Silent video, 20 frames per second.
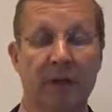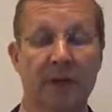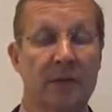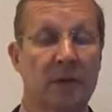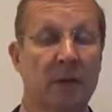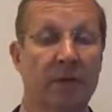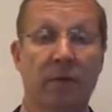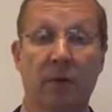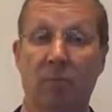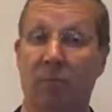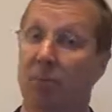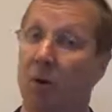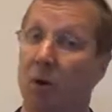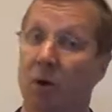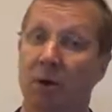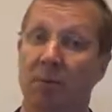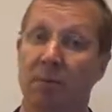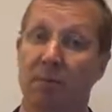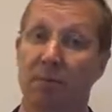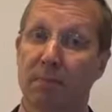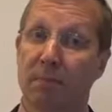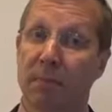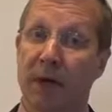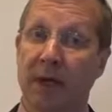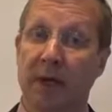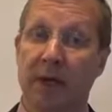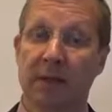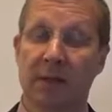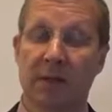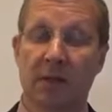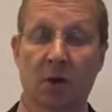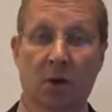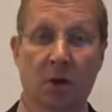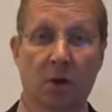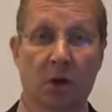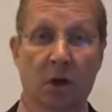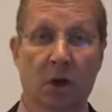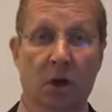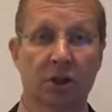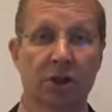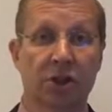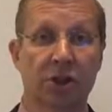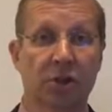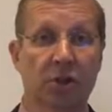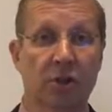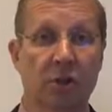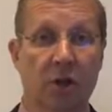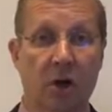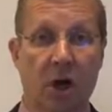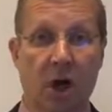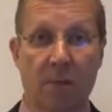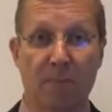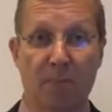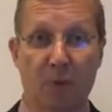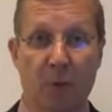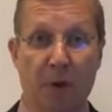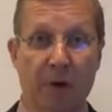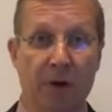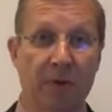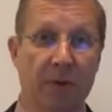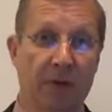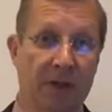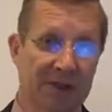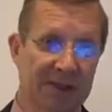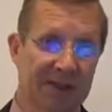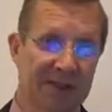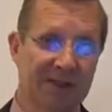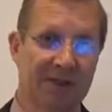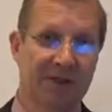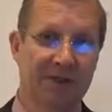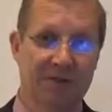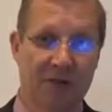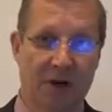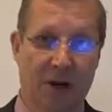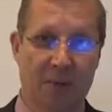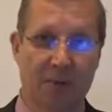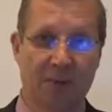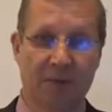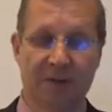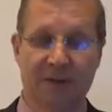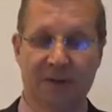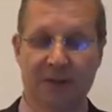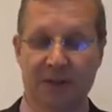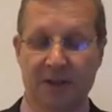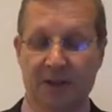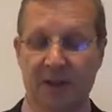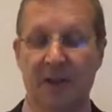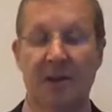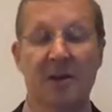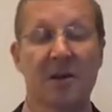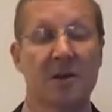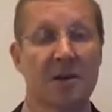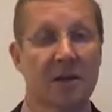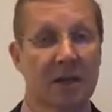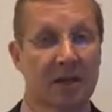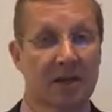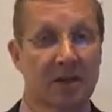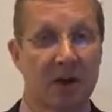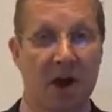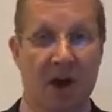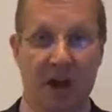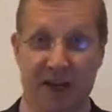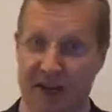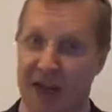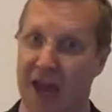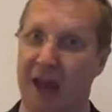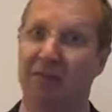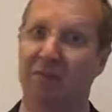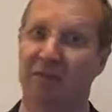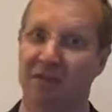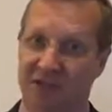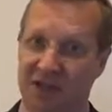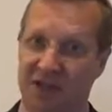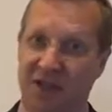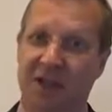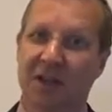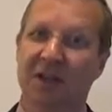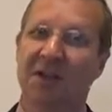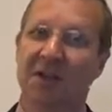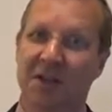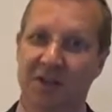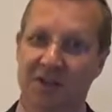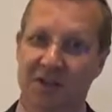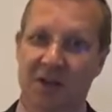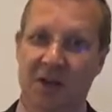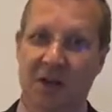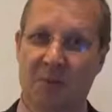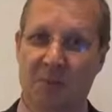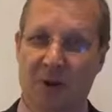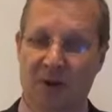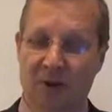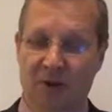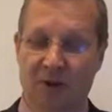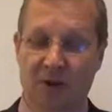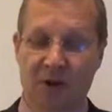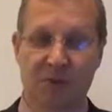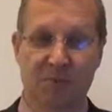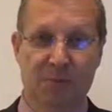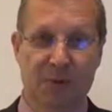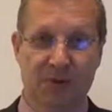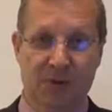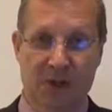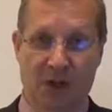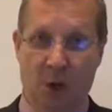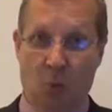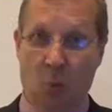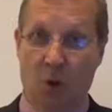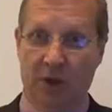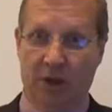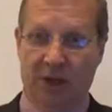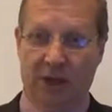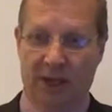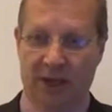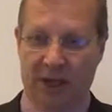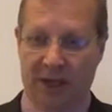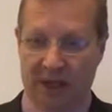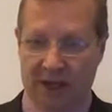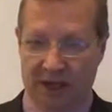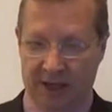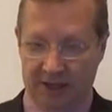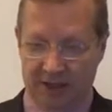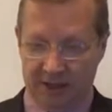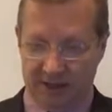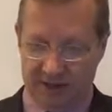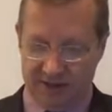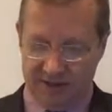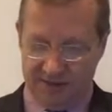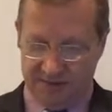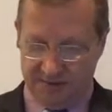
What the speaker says: So if your bond money is not lodged, I'm the one who gets into trouble. I guarantee it's going to be lodged because I don't want any headaches.